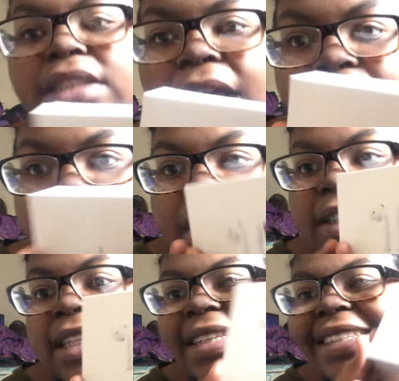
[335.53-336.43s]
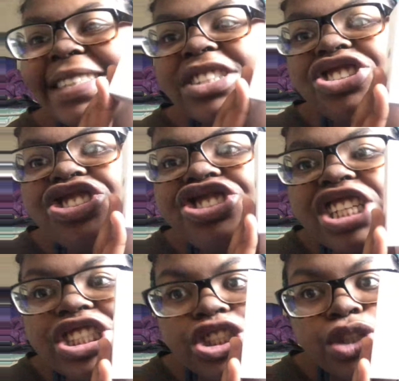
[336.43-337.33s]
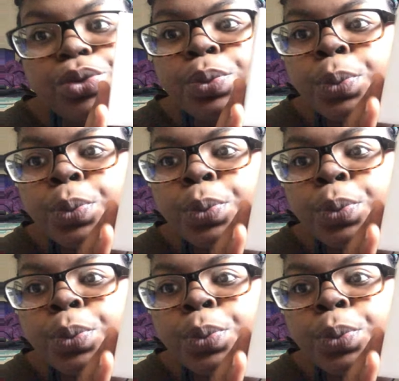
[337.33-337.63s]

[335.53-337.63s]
I forgot to say this is Gen 2.